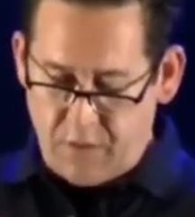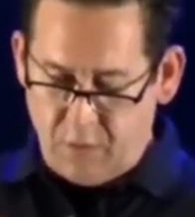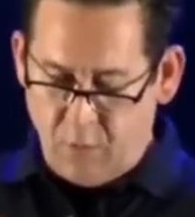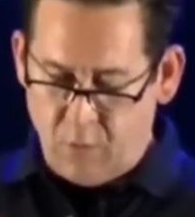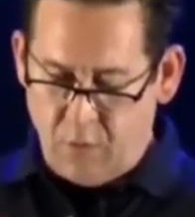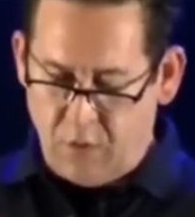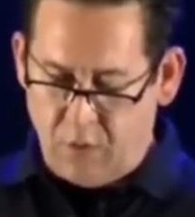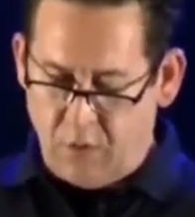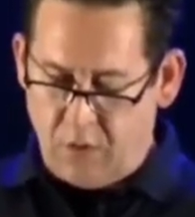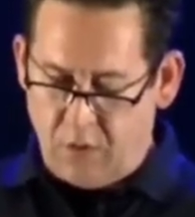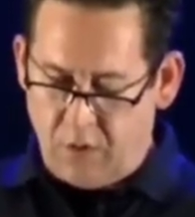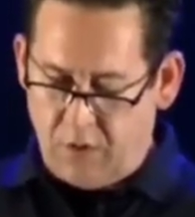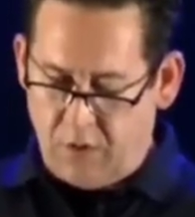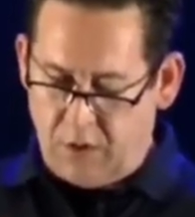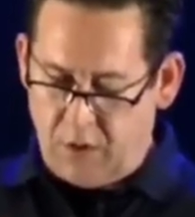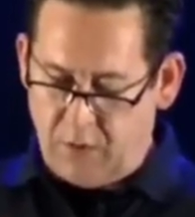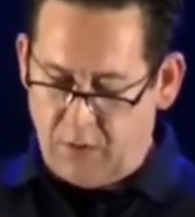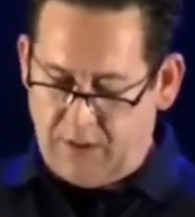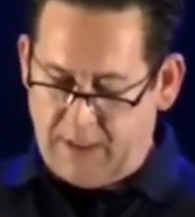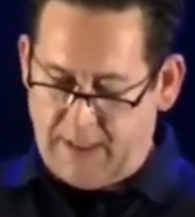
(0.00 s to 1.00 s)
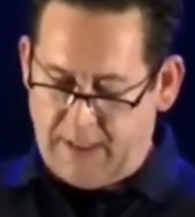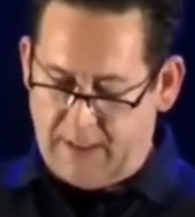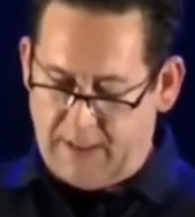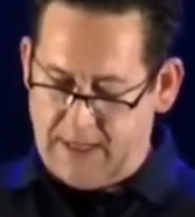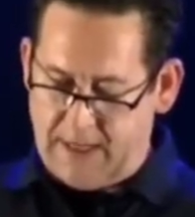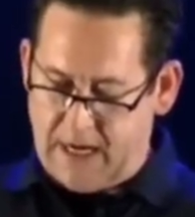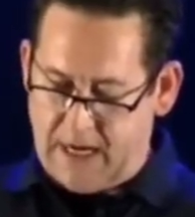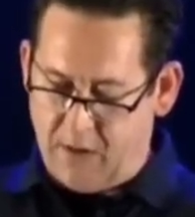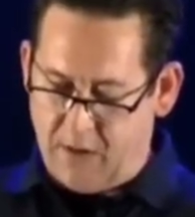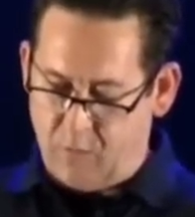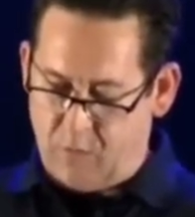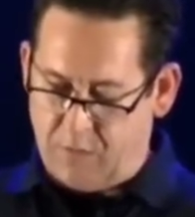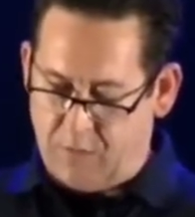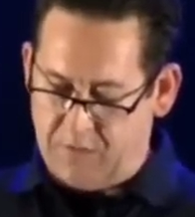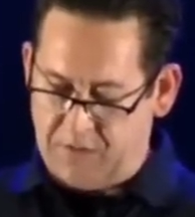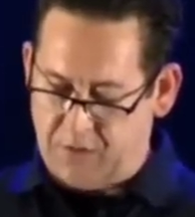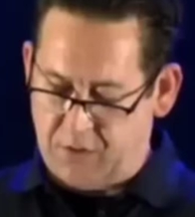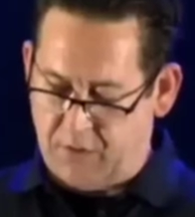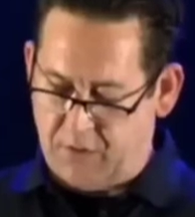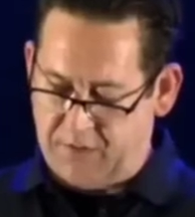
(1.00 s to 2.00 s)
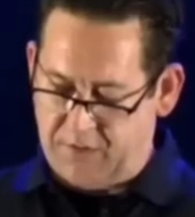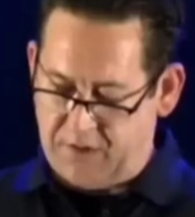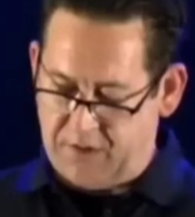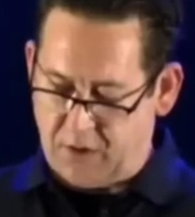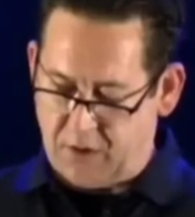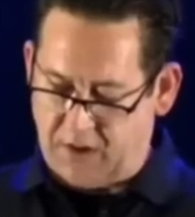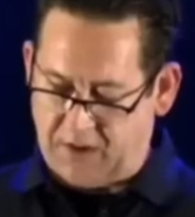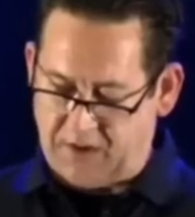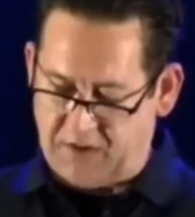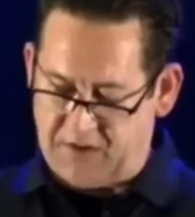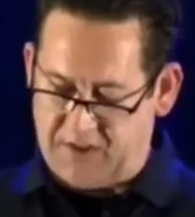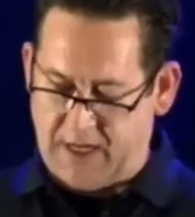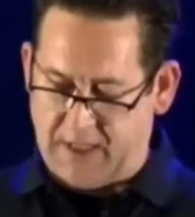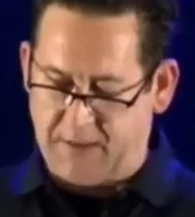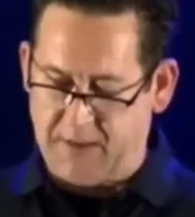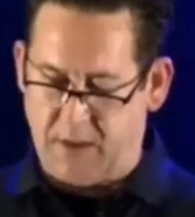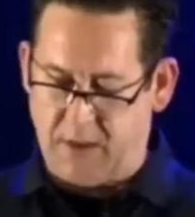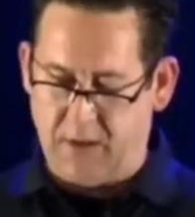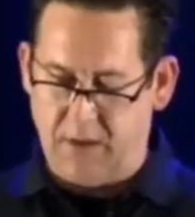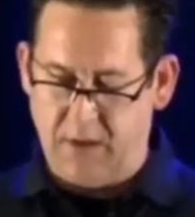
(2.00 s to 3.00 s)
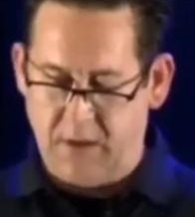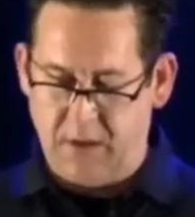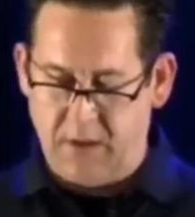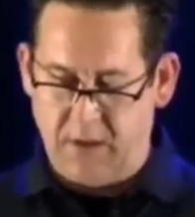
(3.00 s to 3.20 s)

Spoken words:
were all located out in what was called the dark sector.